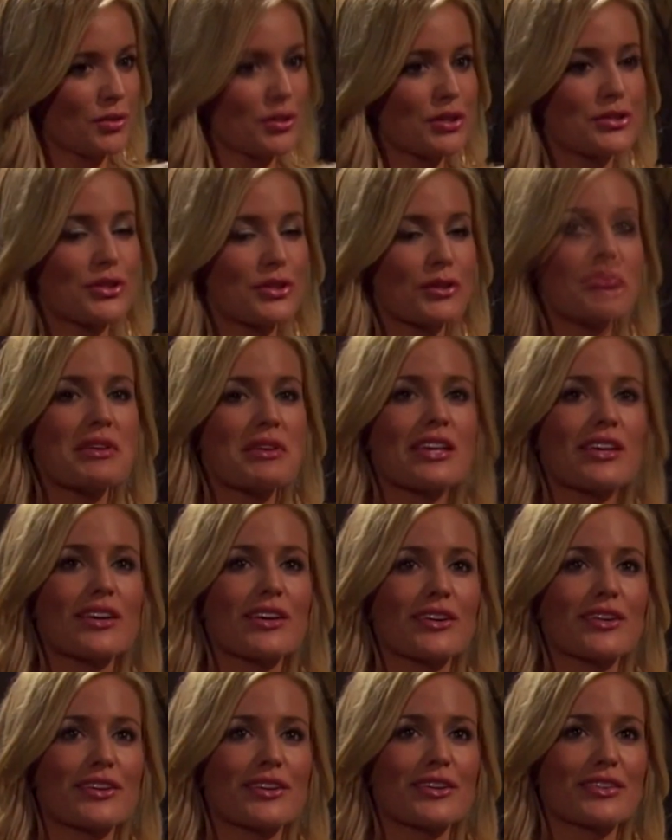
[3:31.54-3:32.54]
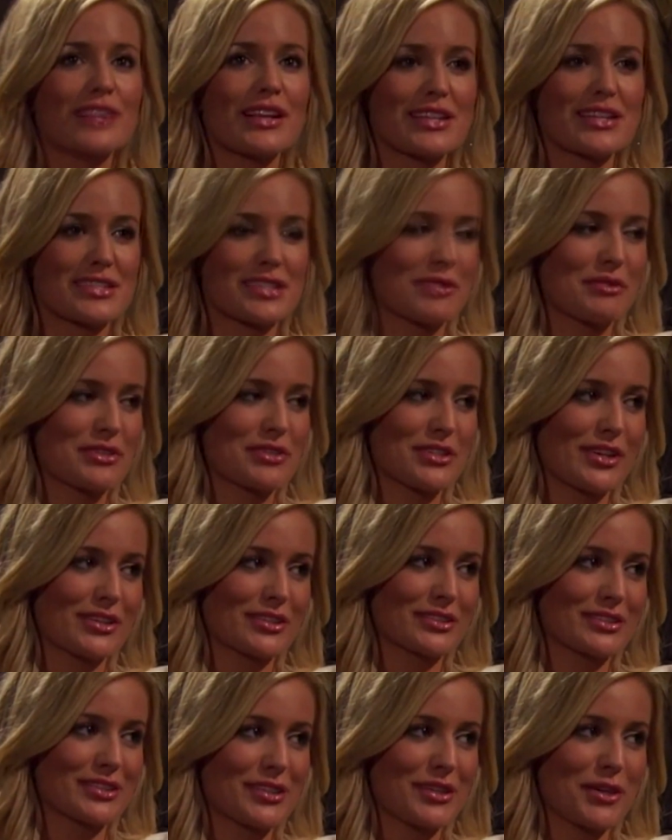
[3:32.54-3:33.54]
you told me last time we talked
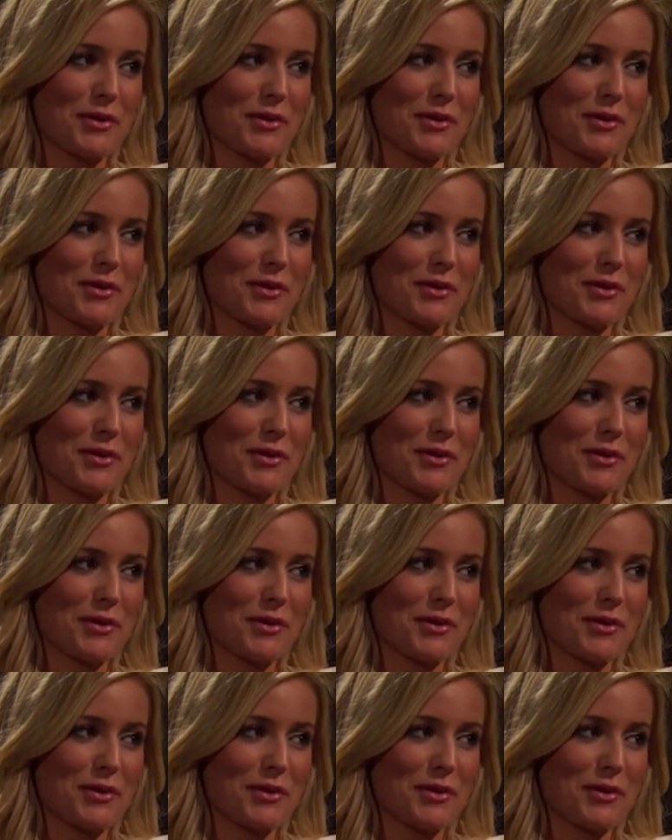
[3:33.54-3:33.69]
that you're